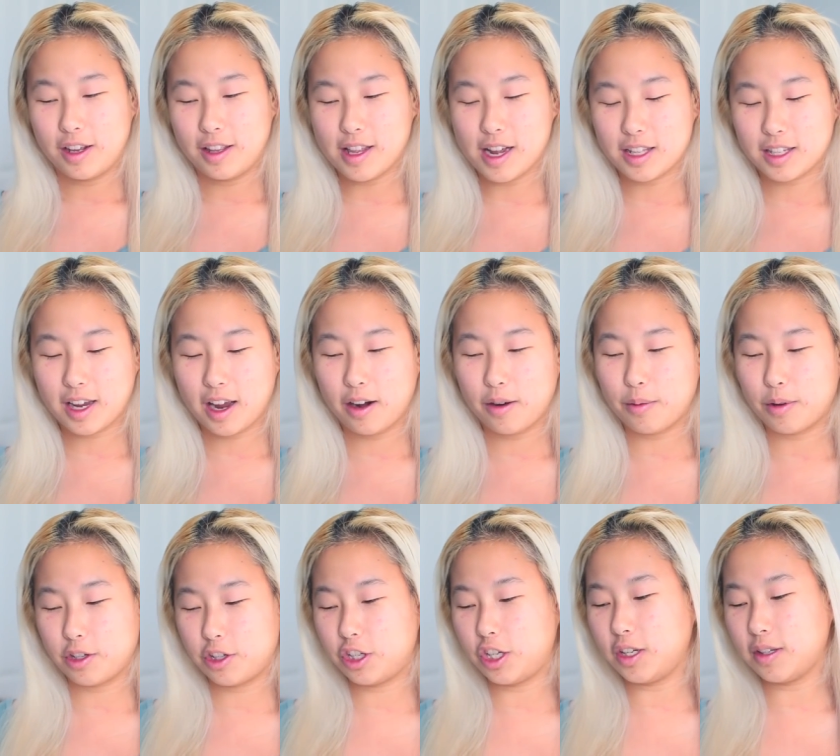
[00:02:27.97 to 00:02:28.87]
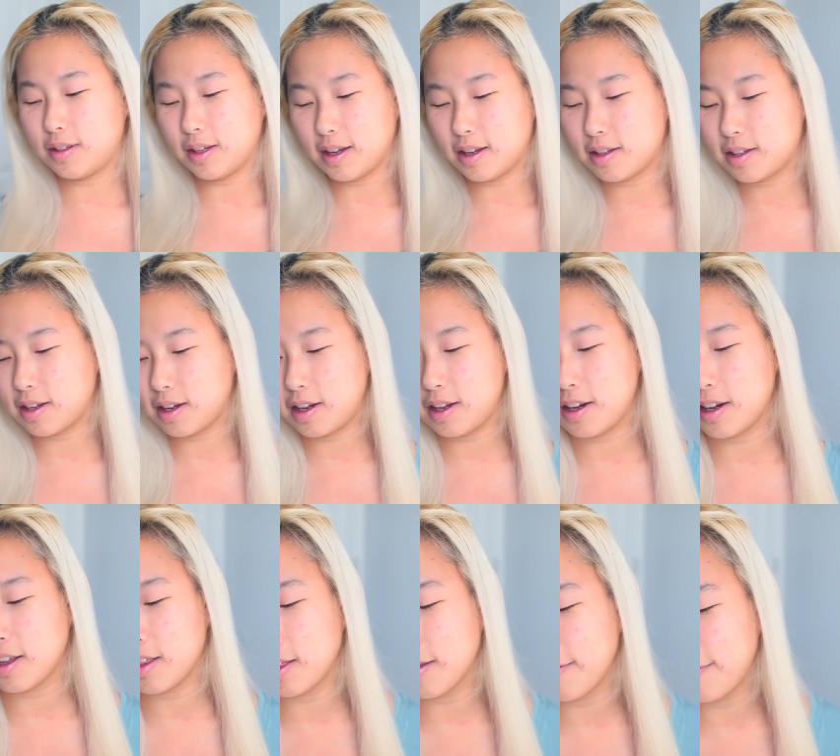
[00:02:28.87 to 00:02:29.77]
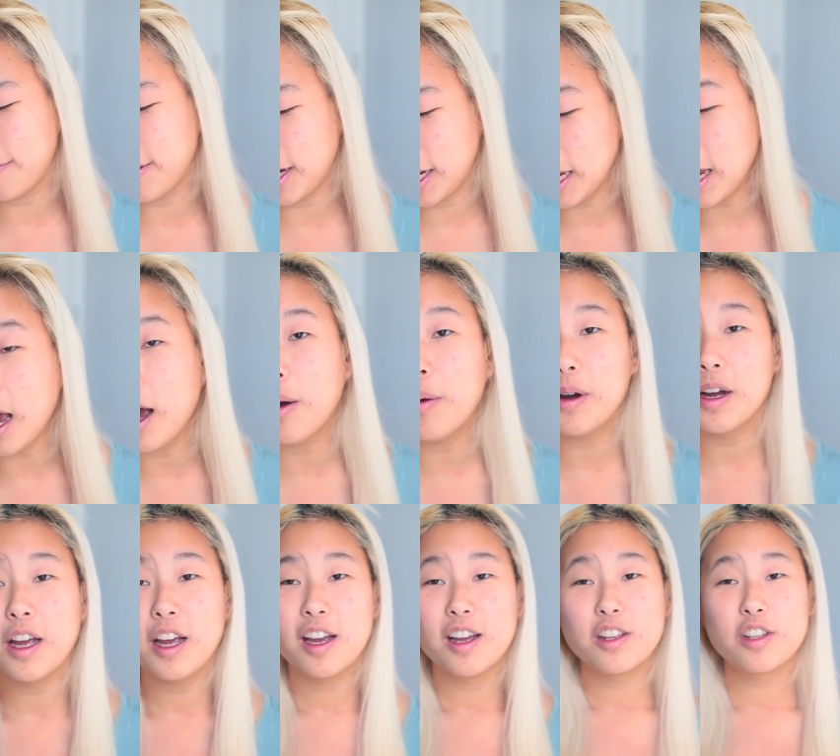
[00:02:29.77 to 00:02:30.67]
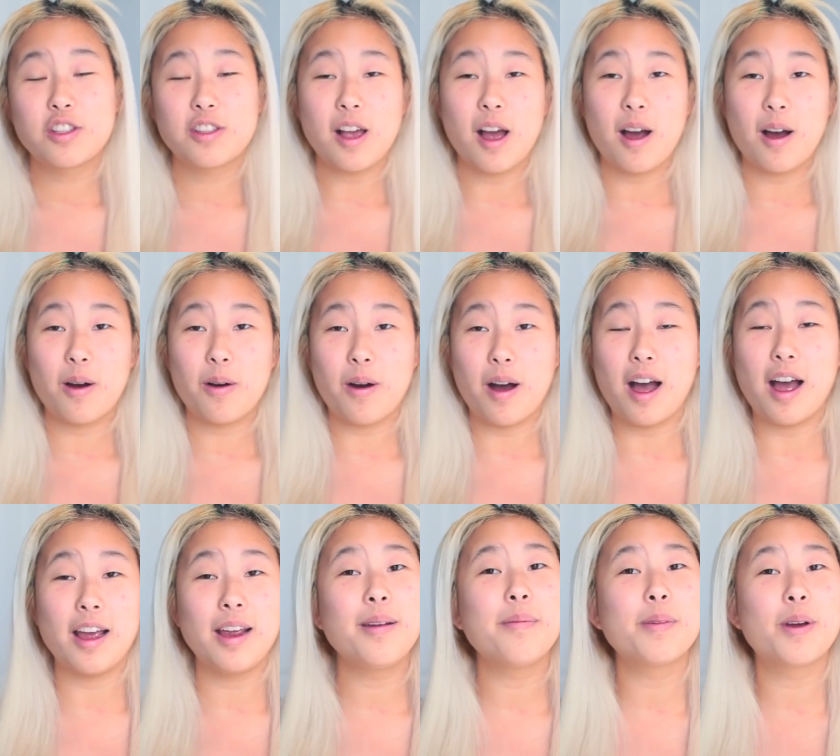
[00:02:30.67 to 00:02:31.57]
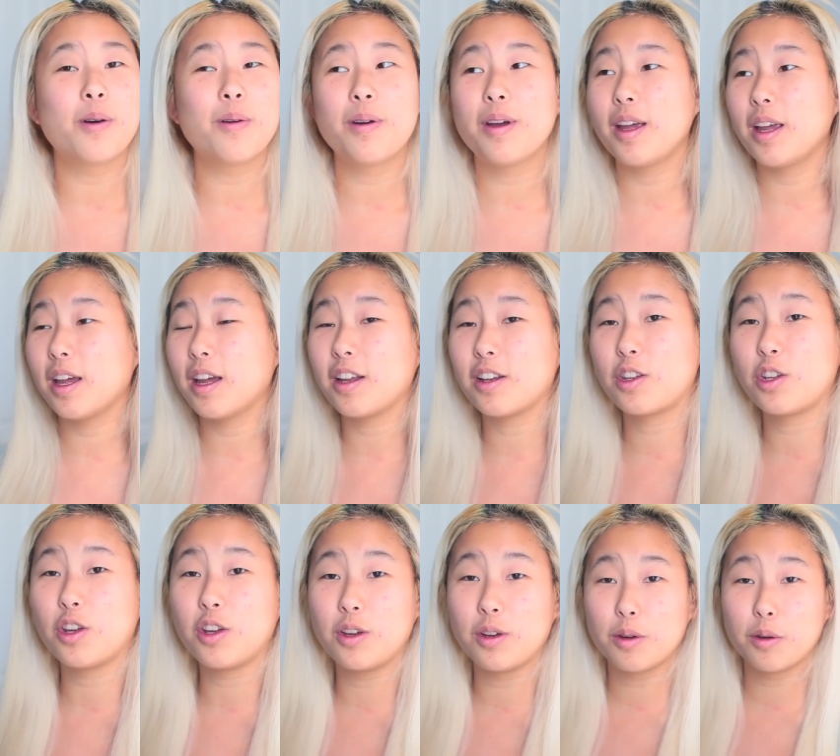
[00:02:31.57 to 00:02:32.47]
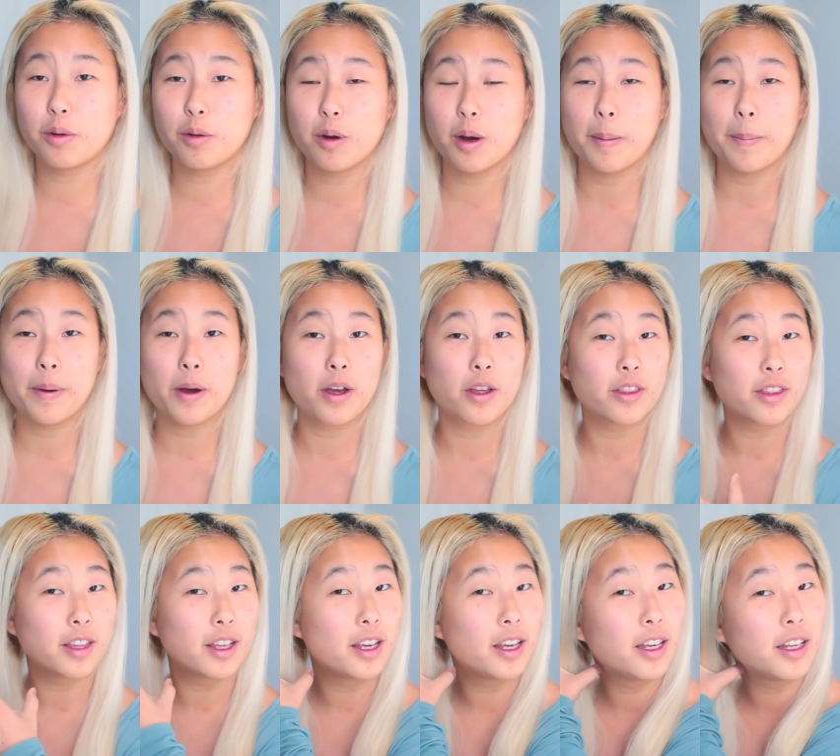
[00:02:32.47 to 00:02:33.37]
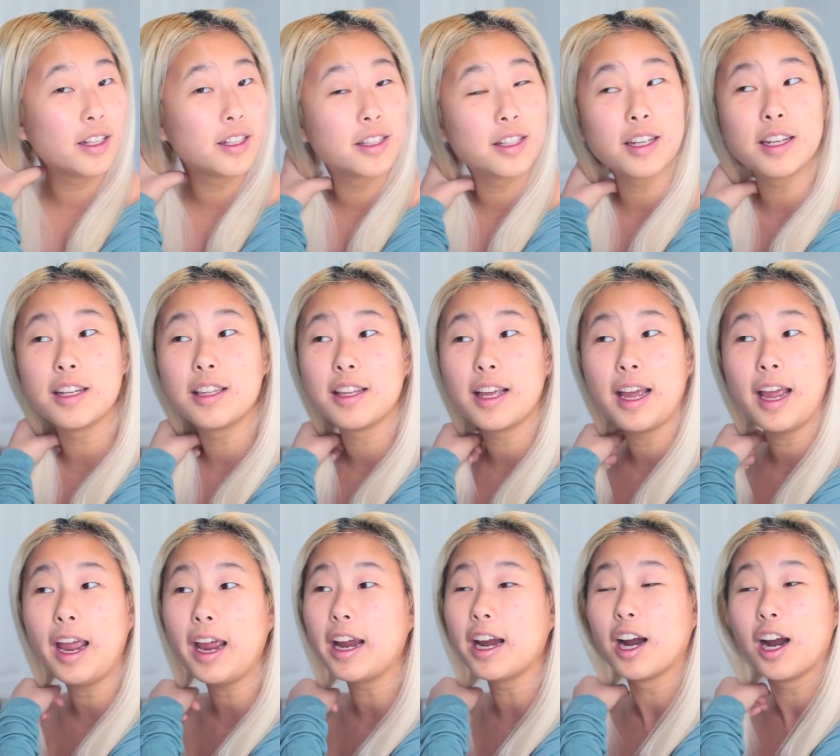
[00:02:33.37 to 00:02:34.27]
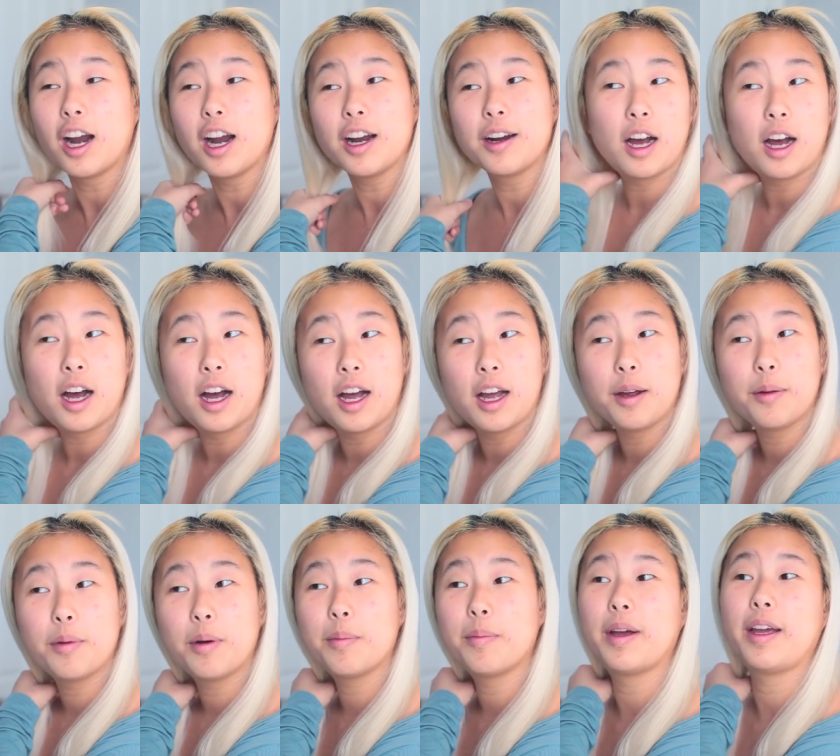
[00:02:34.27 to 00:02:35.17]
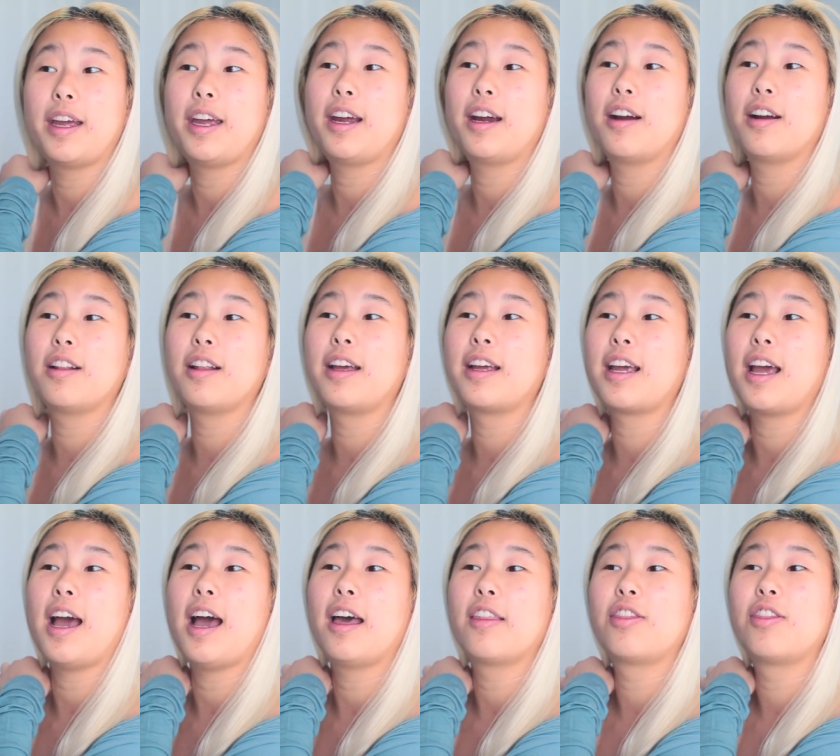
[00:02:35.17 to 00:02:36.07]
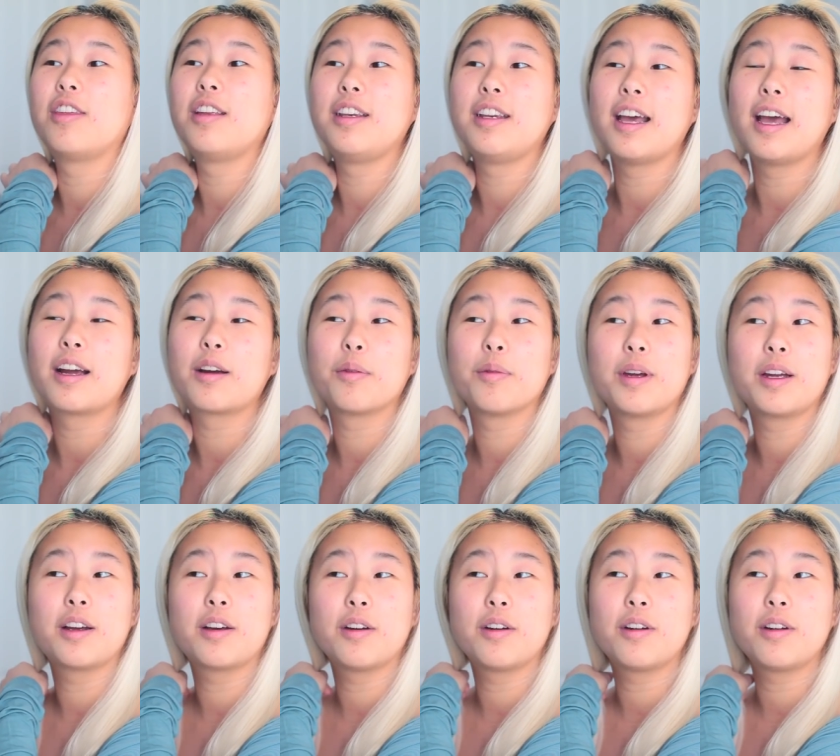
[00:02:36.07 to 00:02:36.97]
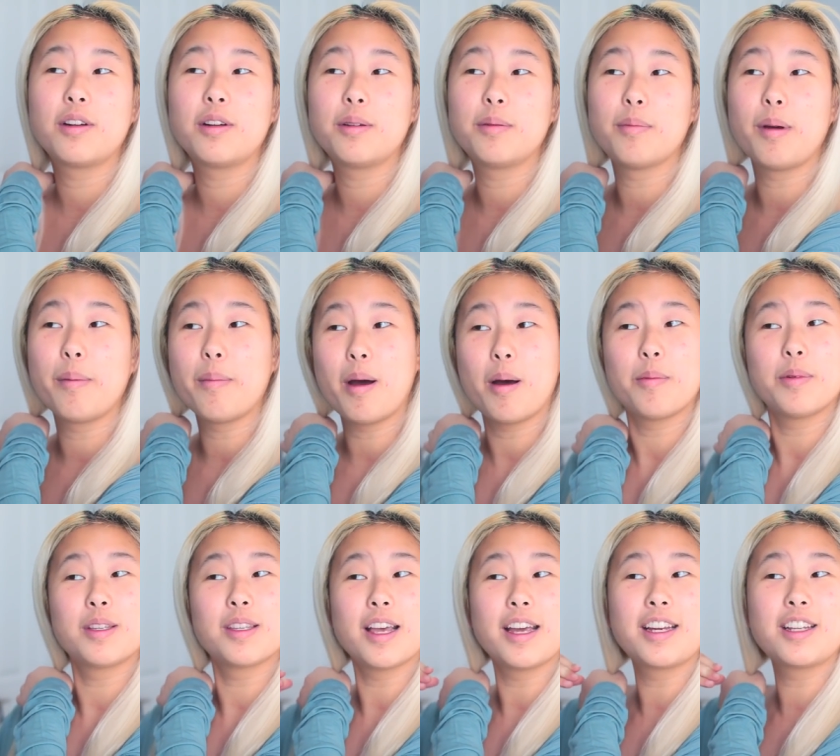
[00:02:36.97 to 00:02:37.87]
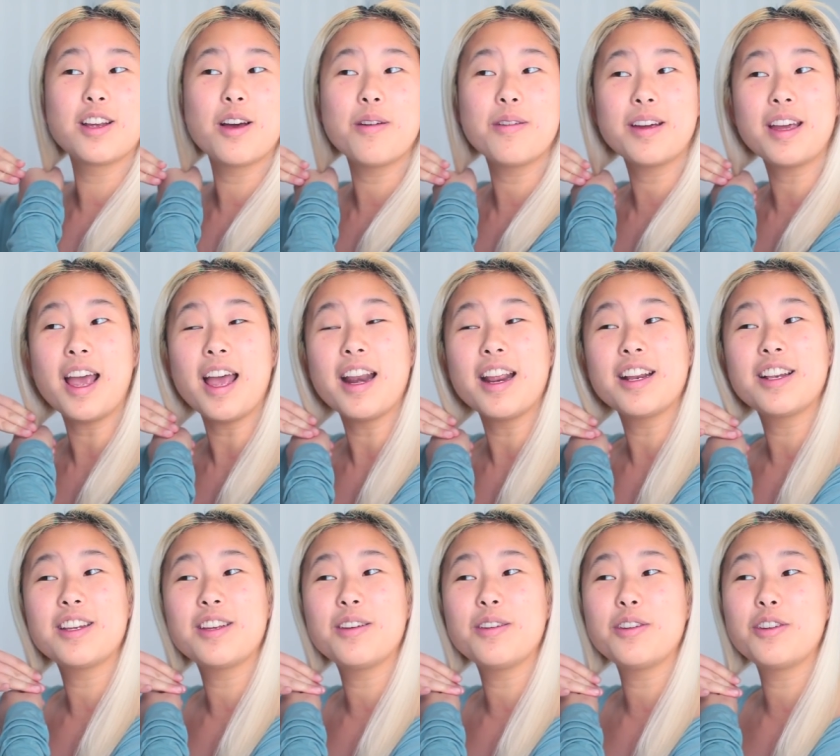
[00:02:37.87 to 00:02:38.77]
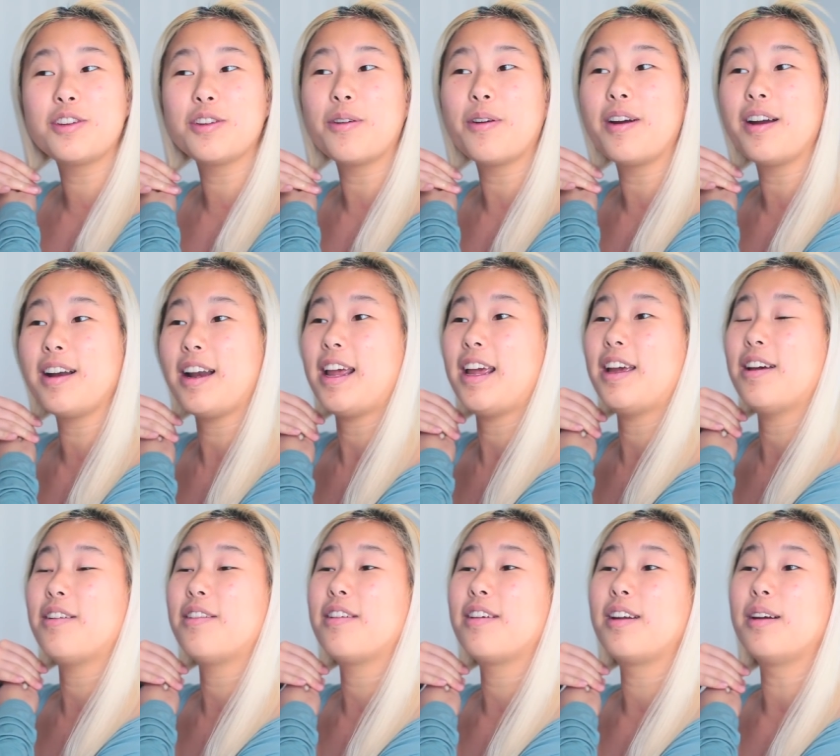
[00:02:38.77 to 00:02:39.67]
And that's kind of what she says in the video. So I am going to put these in the hair. I want my hair like at the neck wrinkle. My mom was like, don't cut it too short, Nail.